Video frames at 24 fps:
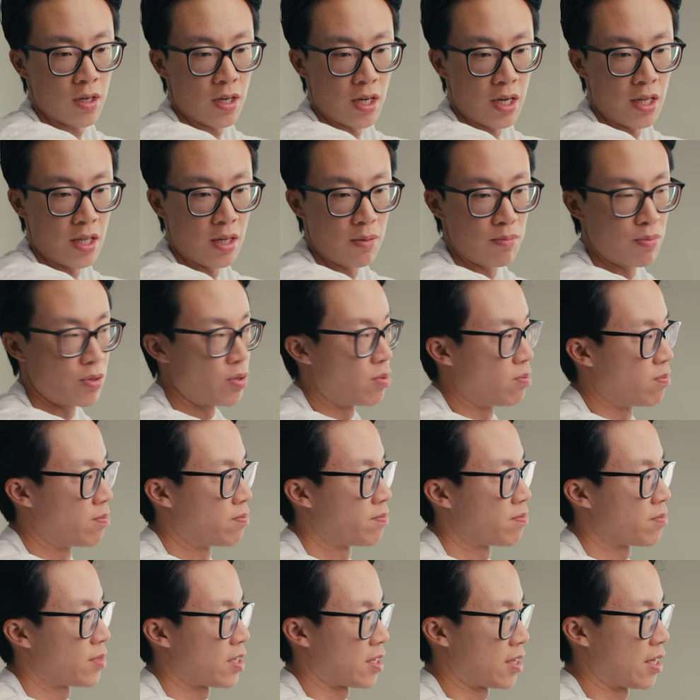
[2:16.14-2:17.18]
And then boom,
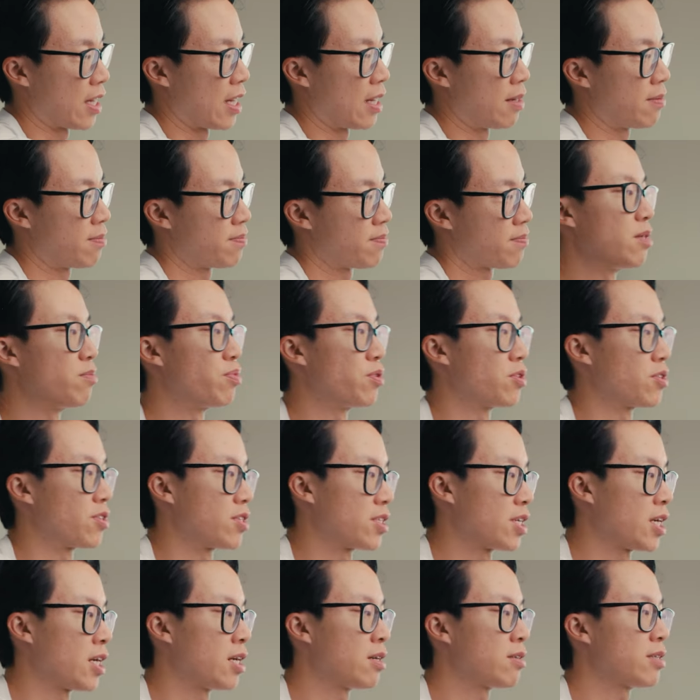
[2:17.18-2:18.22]
like that. Then push it
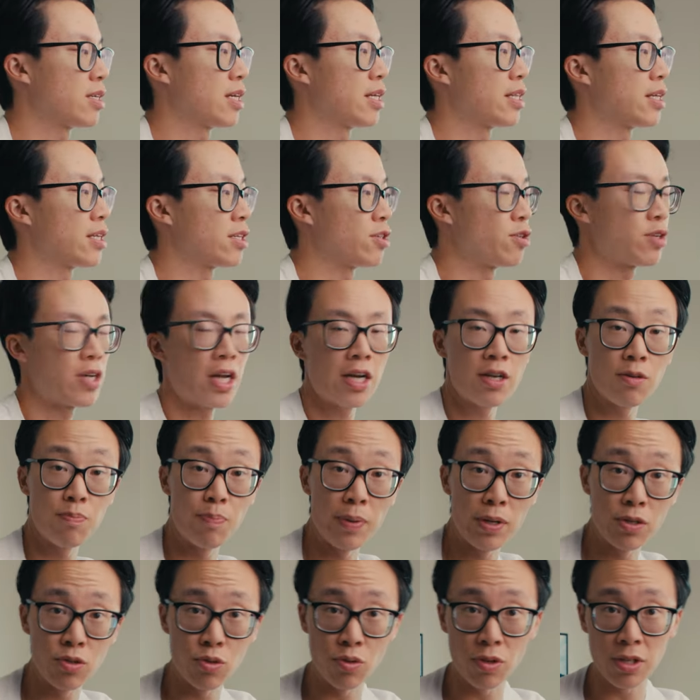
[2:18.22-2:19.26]
down, and then you gotta
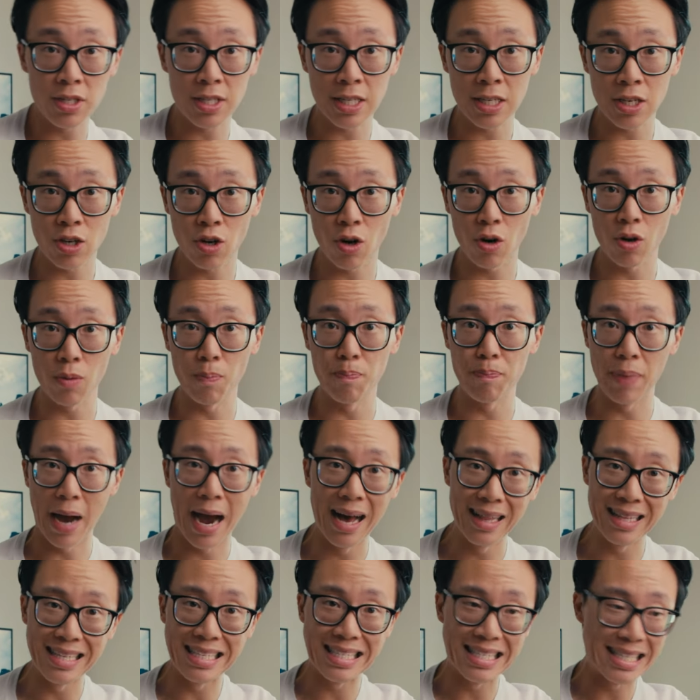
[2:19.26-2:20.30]
do this thing called
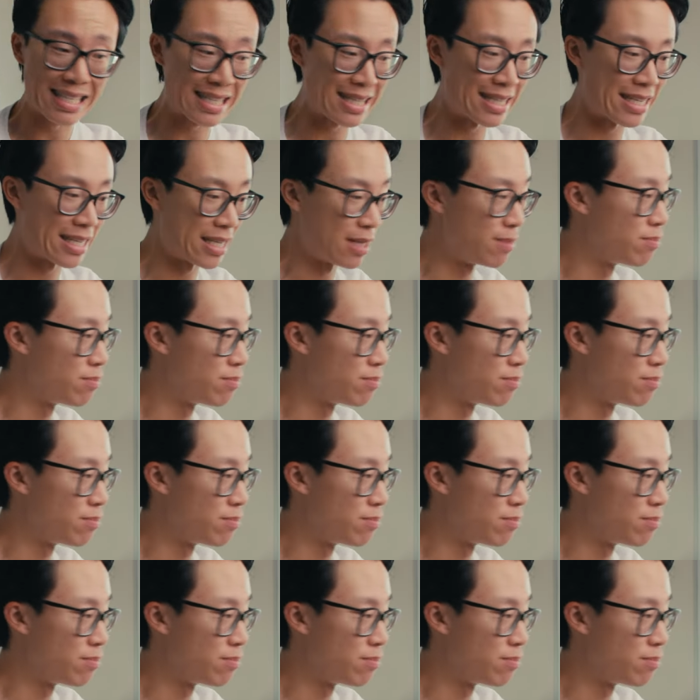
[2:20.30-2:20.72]
balancing the